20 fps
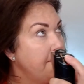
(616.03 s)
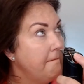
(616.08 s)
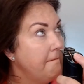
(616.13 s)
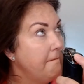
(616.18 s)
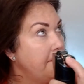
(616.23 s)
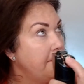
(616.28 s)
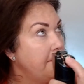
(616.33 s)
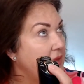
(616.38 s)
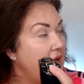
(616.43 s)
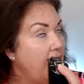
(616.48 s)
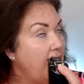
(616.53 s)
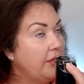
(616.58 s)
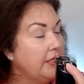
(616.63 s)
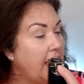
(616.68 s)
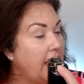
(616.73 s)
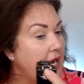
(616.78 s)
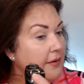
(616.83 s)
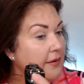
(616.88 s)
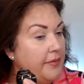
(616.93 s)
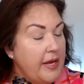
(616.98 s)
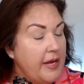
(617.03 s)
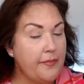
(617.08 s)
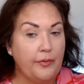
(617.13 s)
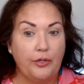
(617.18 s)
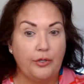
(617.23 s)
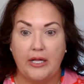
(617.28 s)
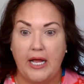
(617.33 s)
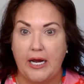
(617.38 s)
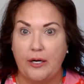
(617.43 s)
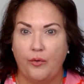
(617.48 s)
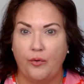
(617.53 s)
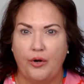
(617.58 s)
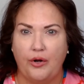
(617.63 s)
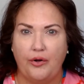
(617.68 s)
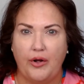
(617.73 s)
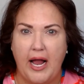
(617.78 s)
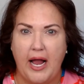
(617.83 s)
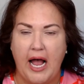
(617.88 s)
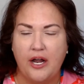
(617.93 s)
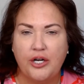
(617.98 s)
Now, a lot of people are like, well,
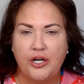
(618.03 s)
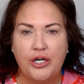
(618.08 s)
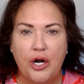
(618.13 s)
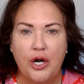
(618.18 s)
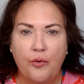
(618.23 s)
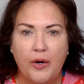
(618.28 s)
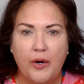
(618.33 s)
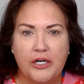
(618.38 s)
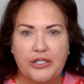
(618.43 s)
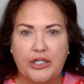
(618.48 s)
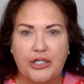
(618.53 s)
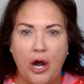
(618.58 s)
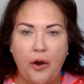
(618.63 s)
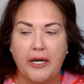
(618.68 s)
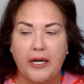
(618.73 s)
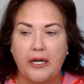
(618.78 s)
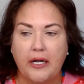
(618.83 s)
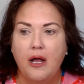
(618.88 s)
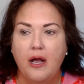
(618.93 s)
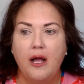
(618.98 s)
how do you know where it's going?